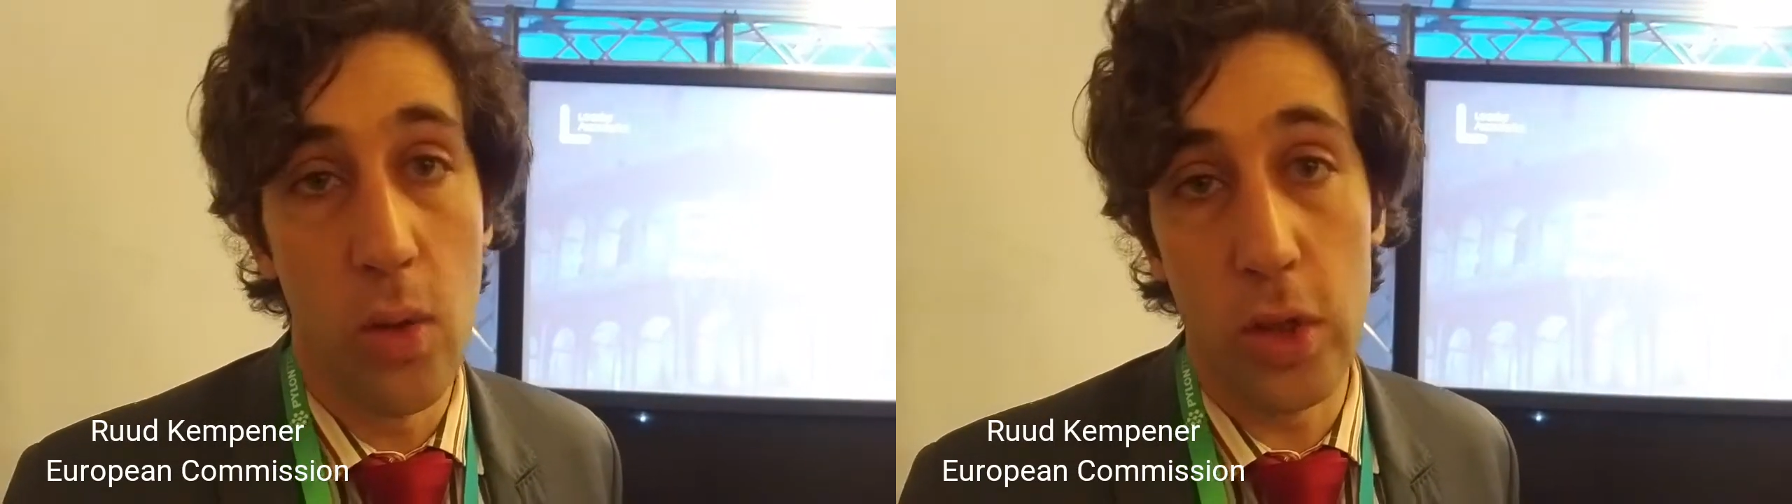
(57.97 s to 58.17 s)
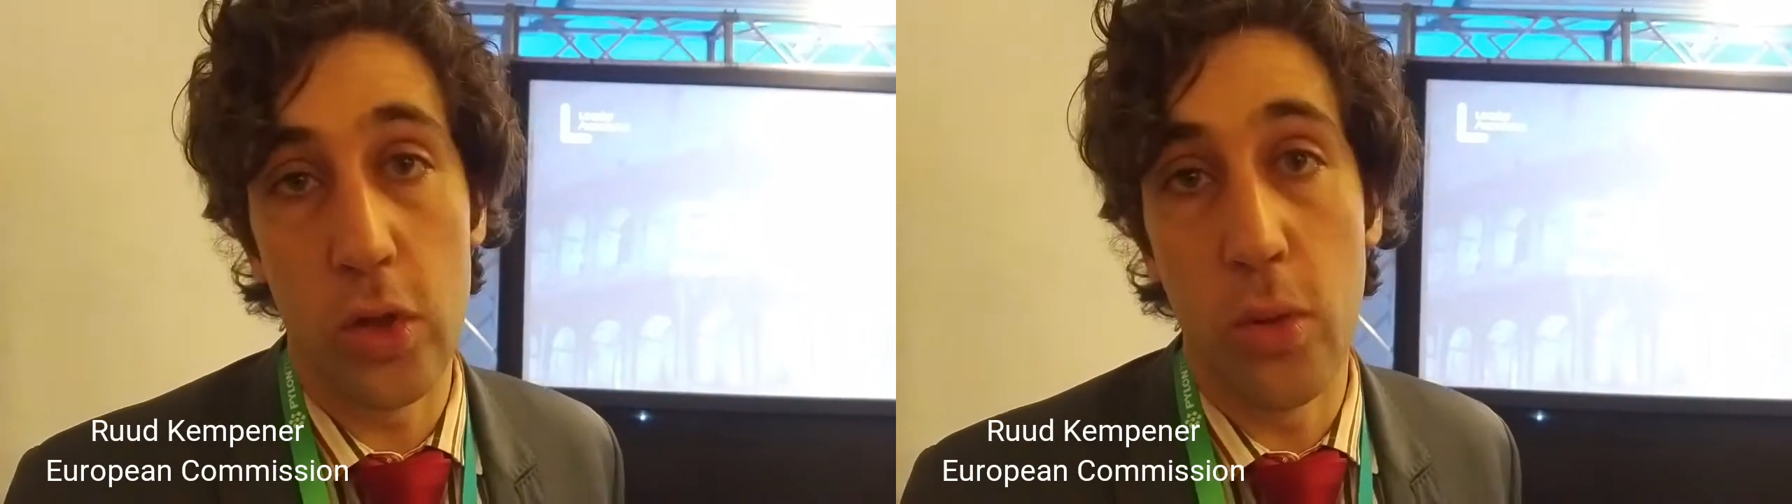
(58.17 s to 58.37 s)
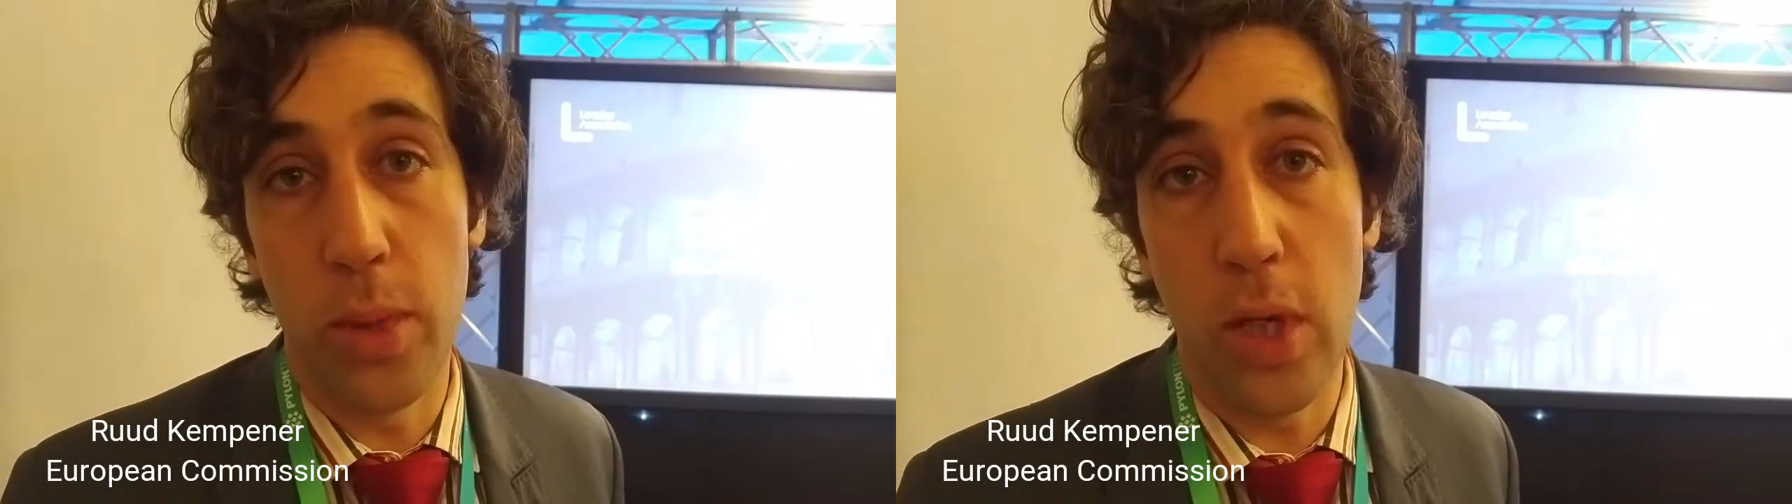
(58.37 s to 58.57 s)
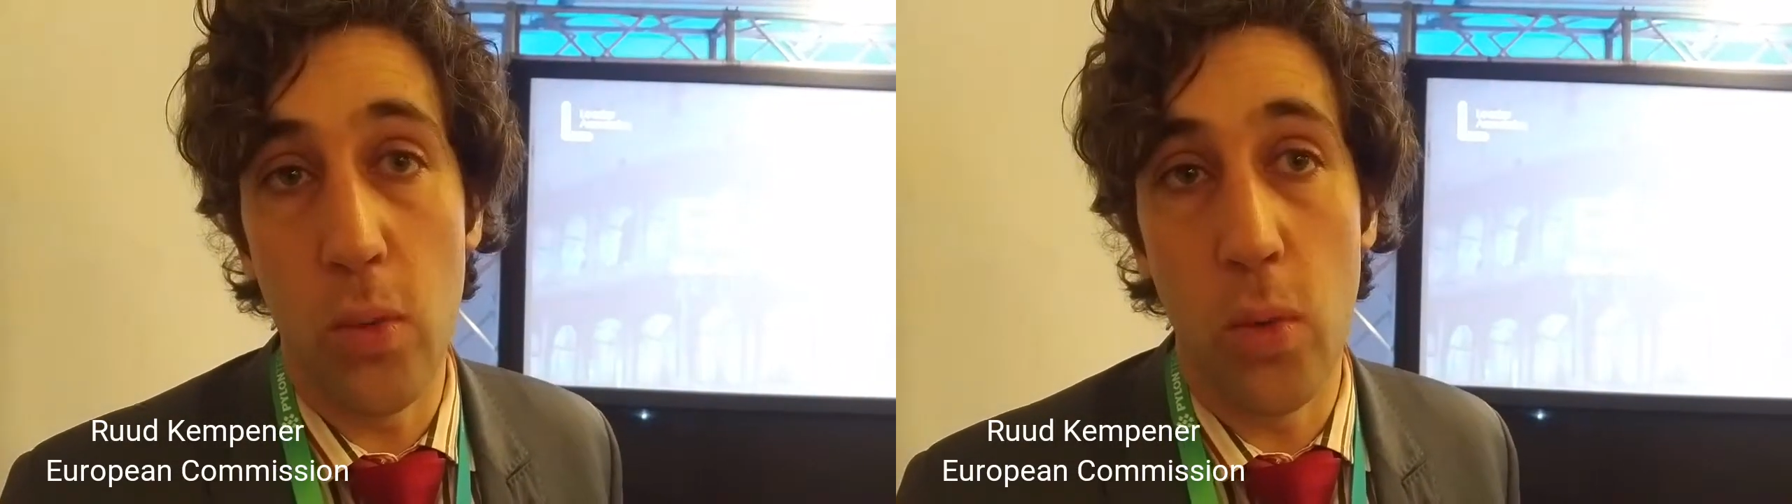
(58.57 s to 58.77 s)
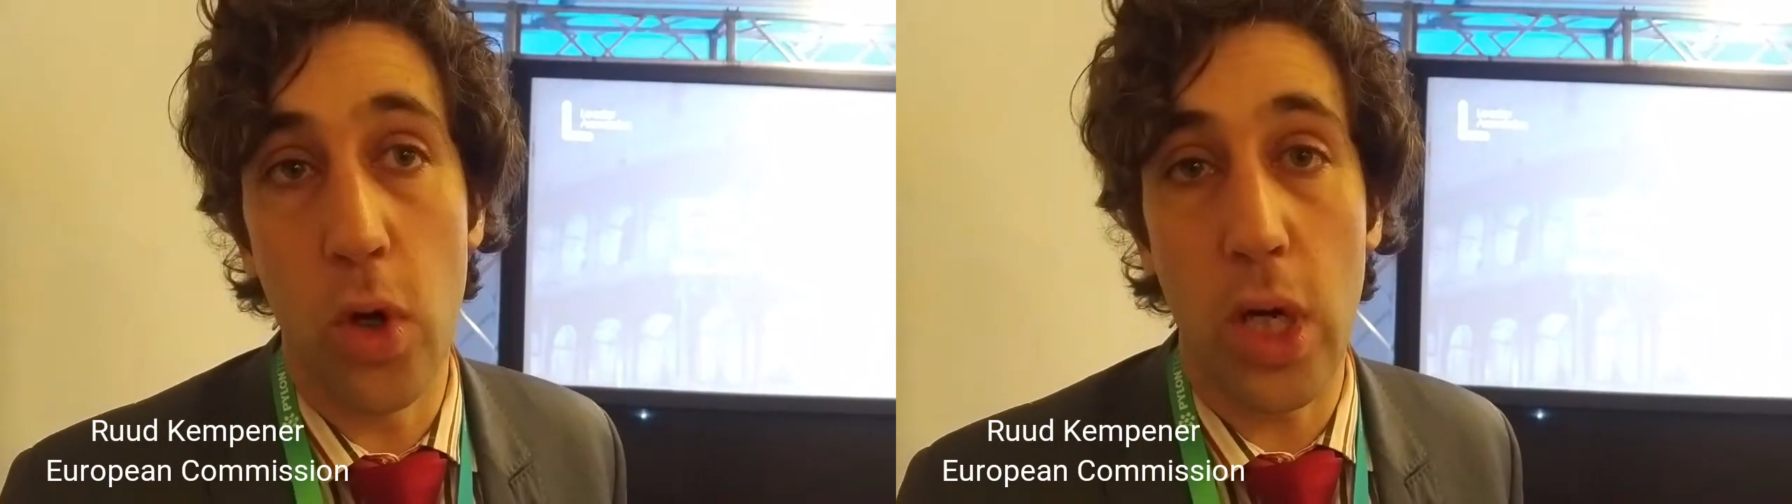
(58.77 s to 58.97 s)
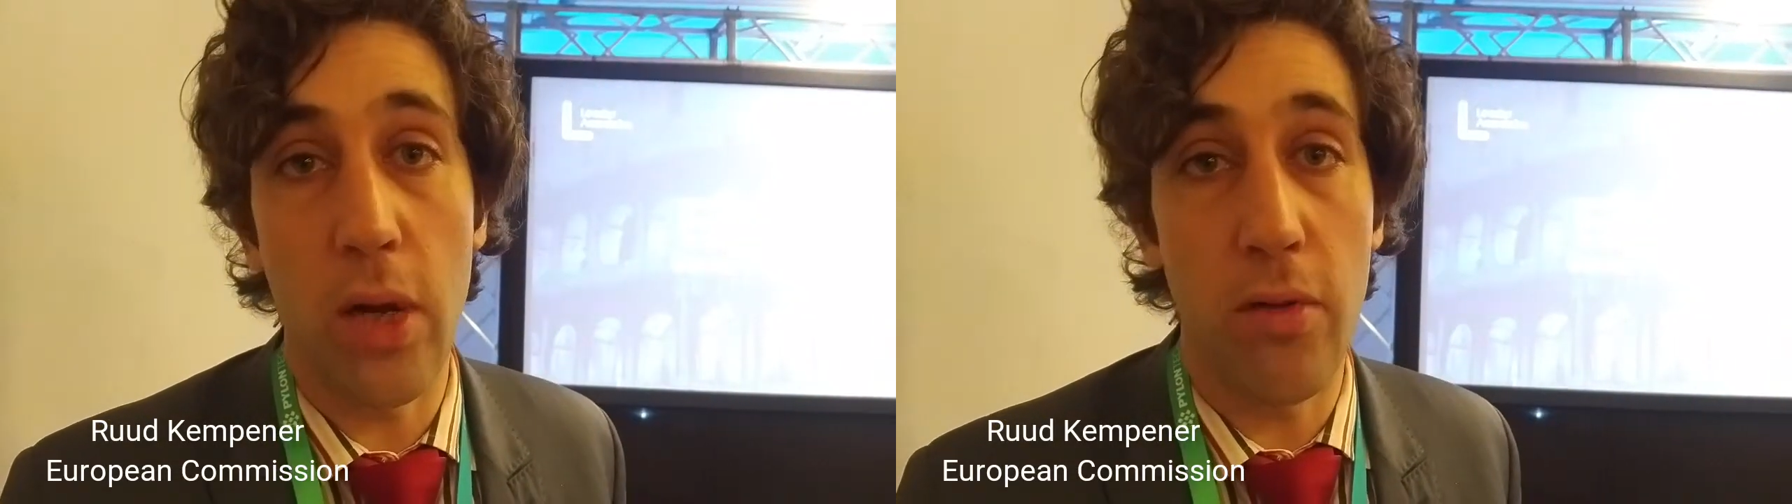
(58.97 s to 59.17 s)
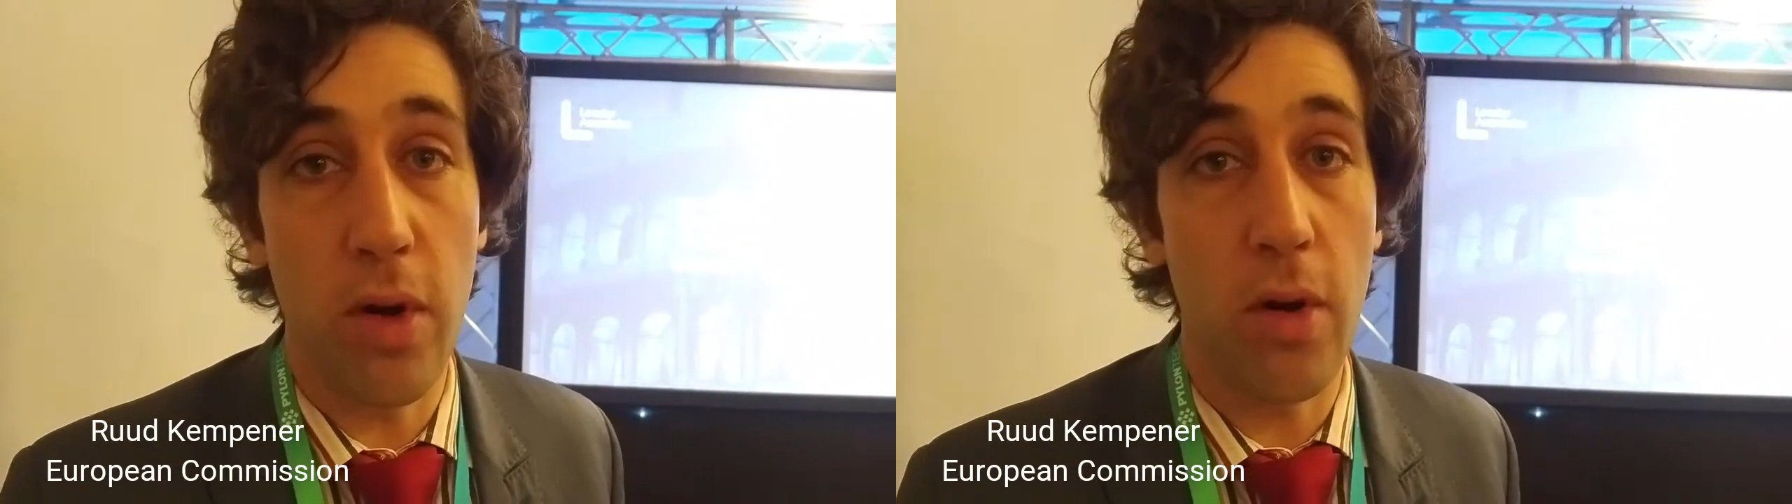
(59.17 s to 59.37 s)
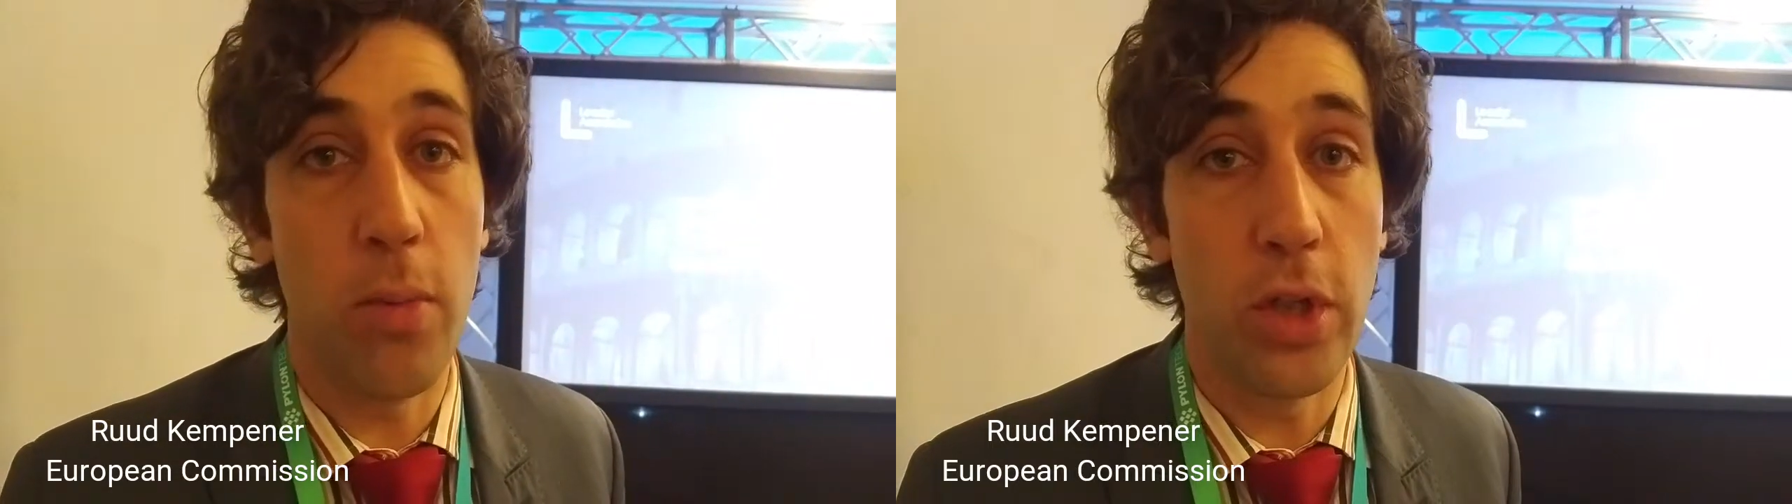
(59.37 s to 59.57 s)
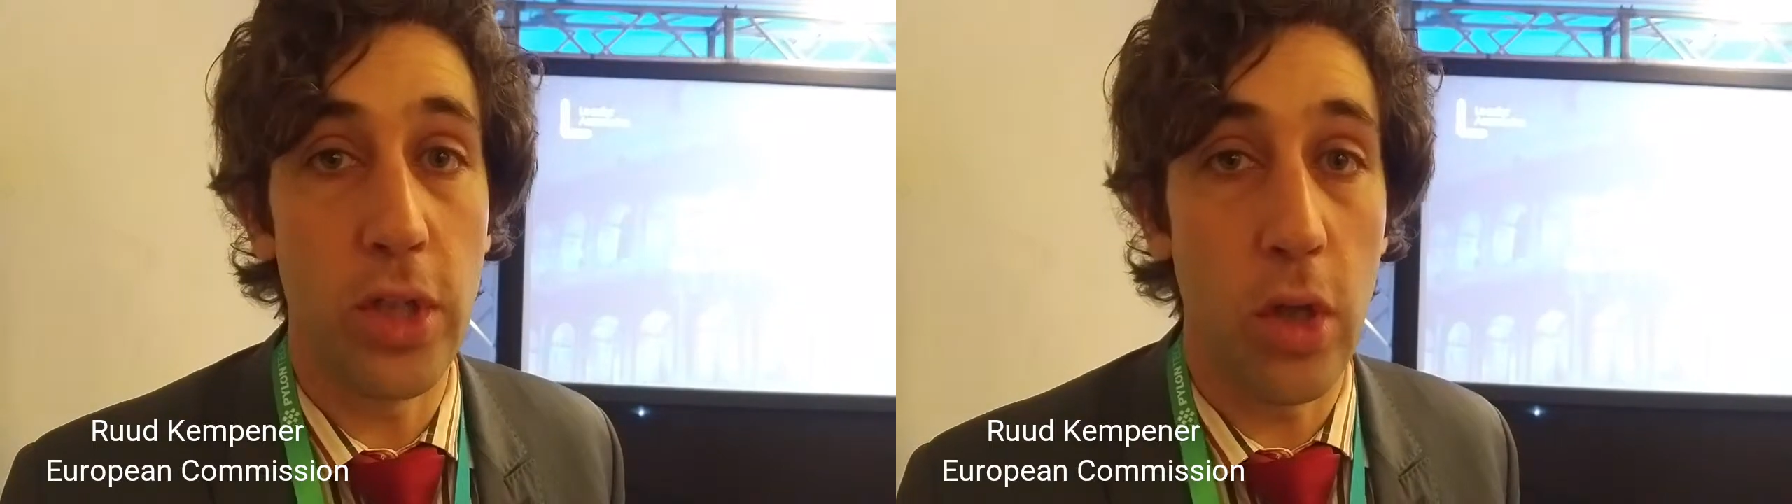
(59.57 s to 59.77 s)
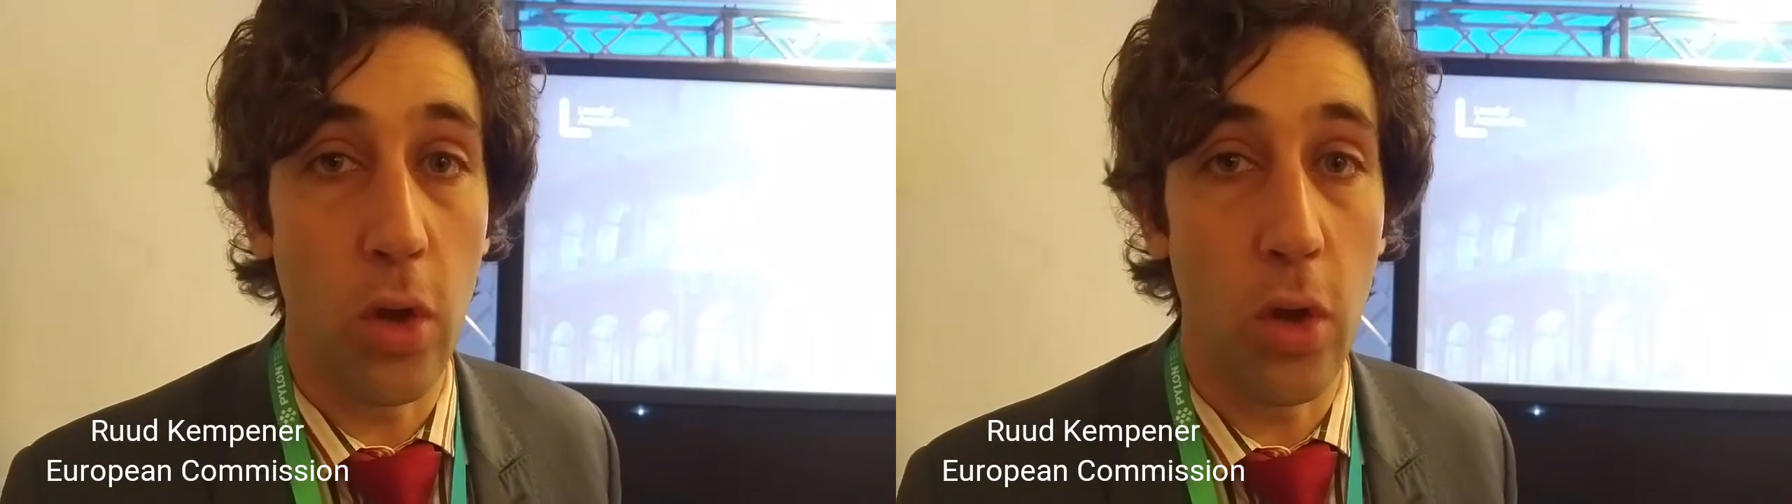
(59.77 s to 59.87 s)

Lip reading: which could be working very much